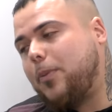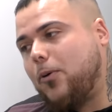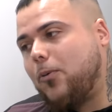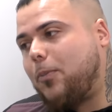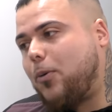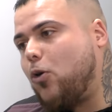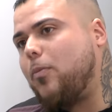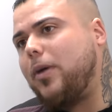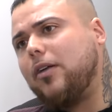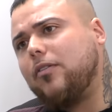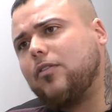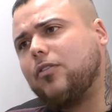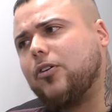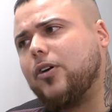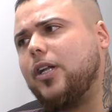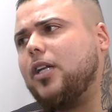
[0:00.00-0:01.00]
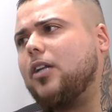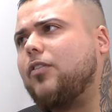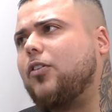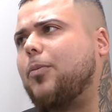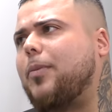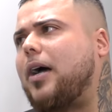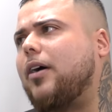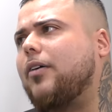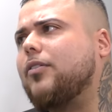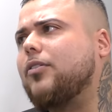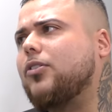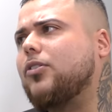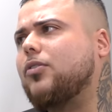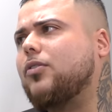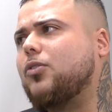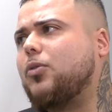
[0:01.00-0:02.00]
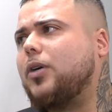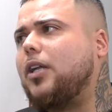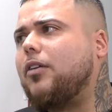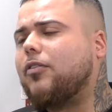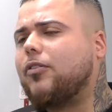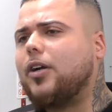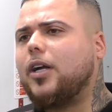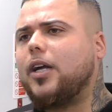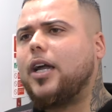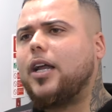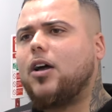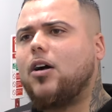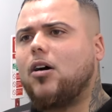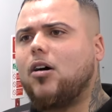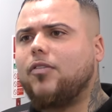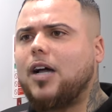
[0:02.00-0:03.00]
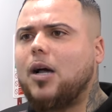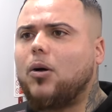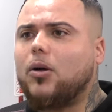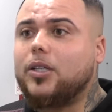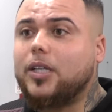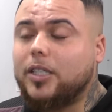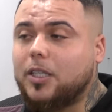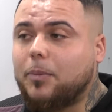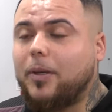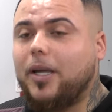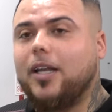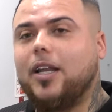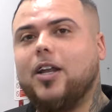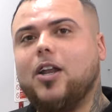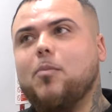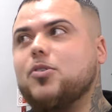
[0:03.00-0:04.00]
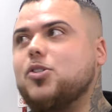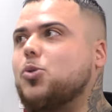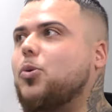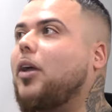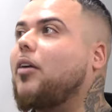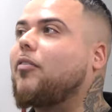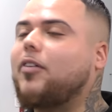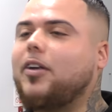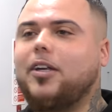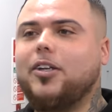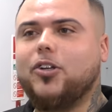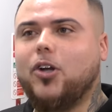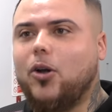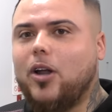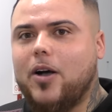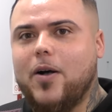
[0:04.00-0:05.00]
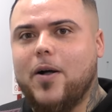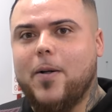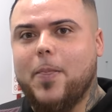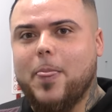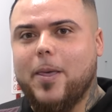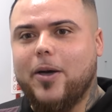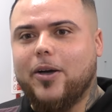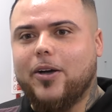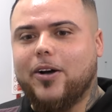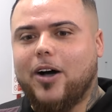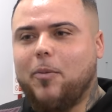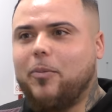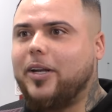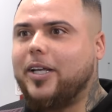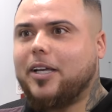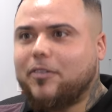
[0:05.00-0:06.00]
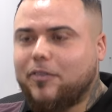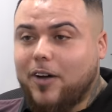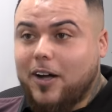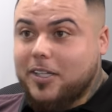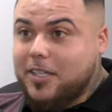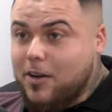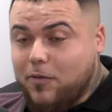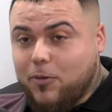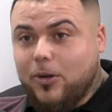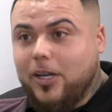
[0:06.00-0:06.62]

Pull, pull me in for an interview about 23 and a half hours into being there, and I'm sweating, thinking, you know, like. I'm gonna get fucked. Here.